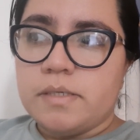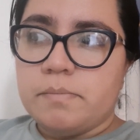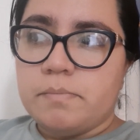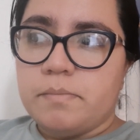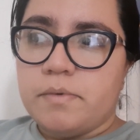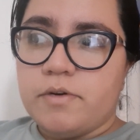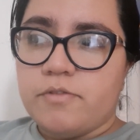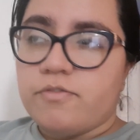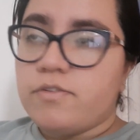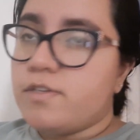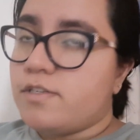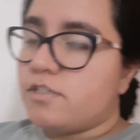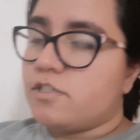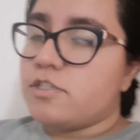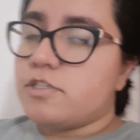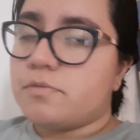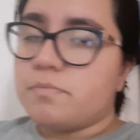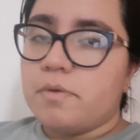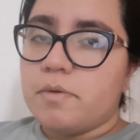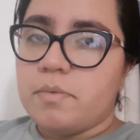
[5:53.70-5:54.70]
but first
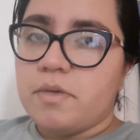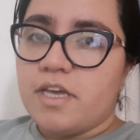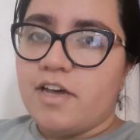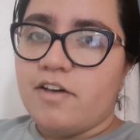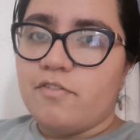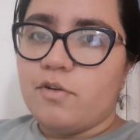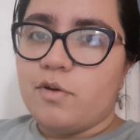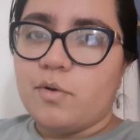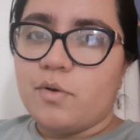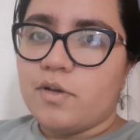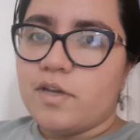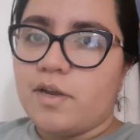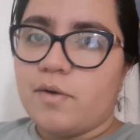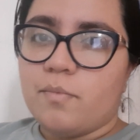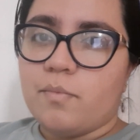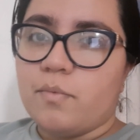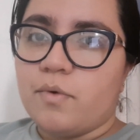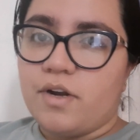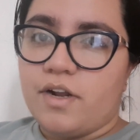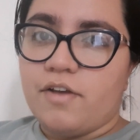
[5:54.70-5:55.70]
just maybe have a look at
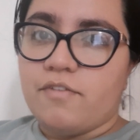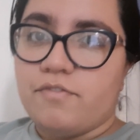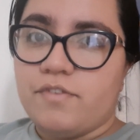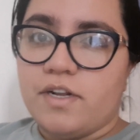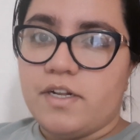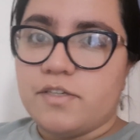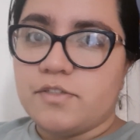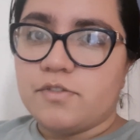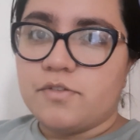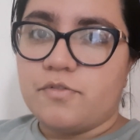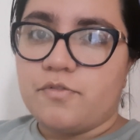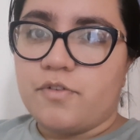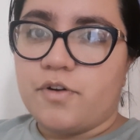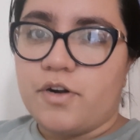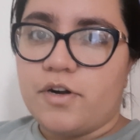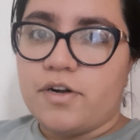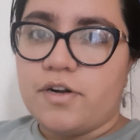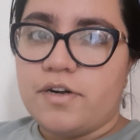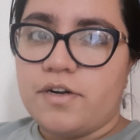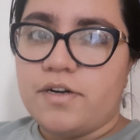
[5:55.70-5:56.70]
what I've done so
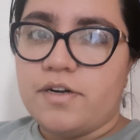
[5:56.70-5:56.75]
far.